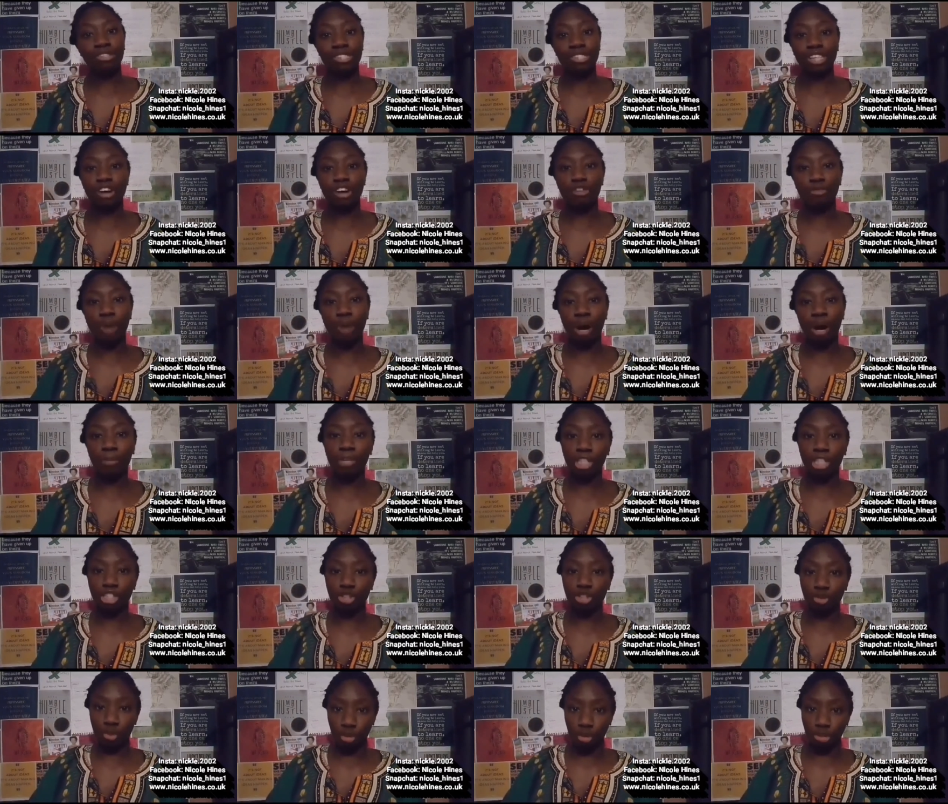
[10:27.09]
a self
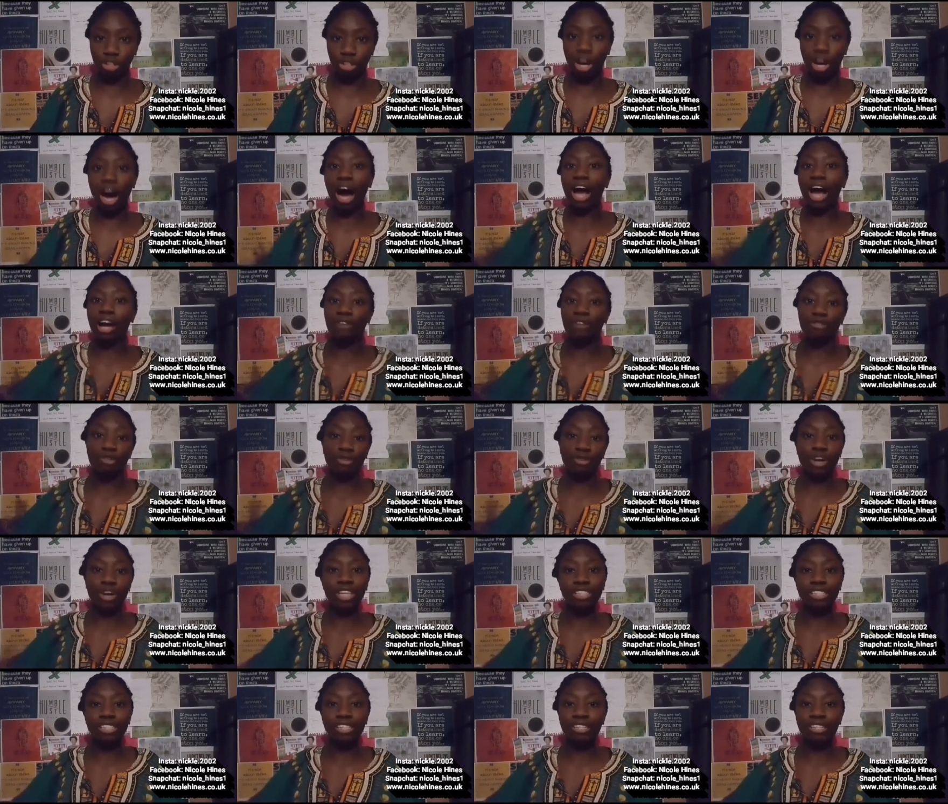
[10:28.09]
published author. I have
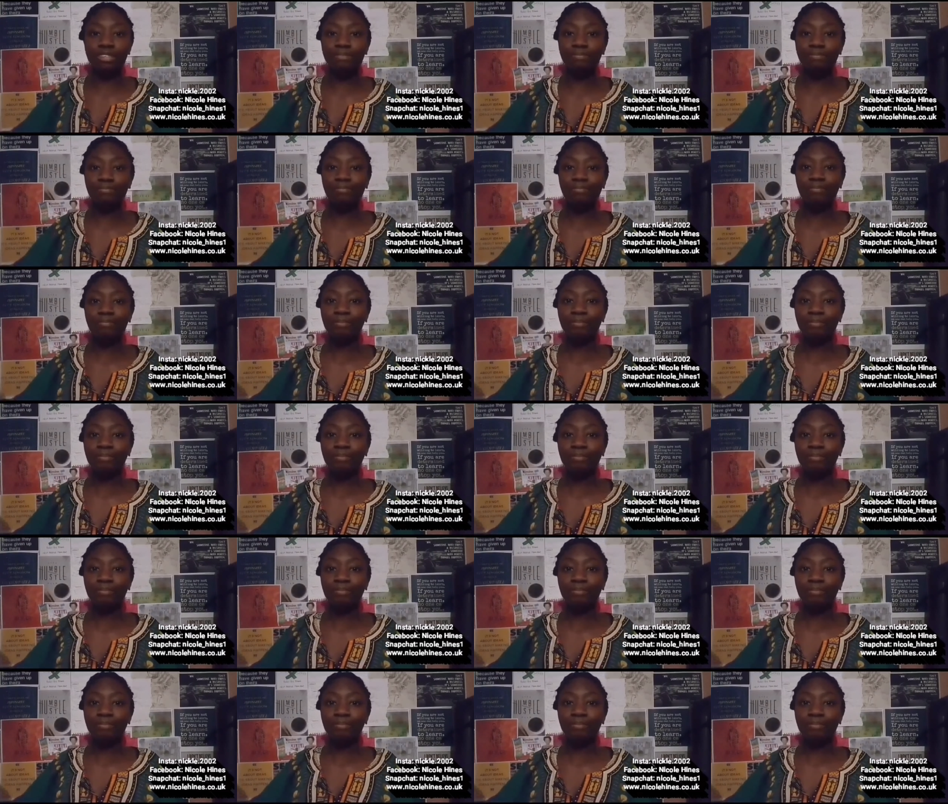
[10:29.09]
already